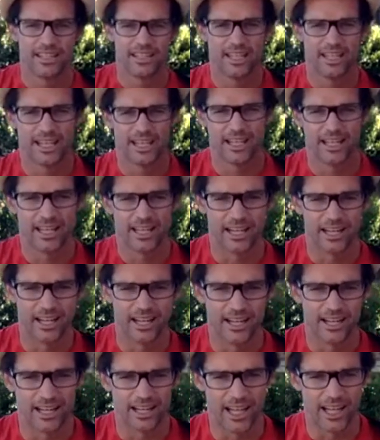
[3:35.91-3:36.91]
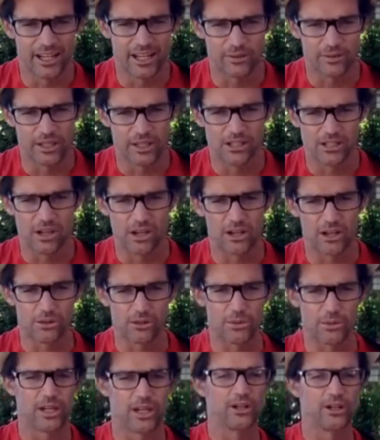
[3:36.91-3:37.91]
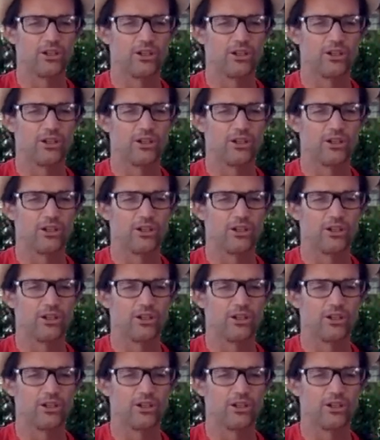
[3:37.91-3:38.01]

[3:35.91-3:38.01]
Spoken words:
And a lot of great songs were there.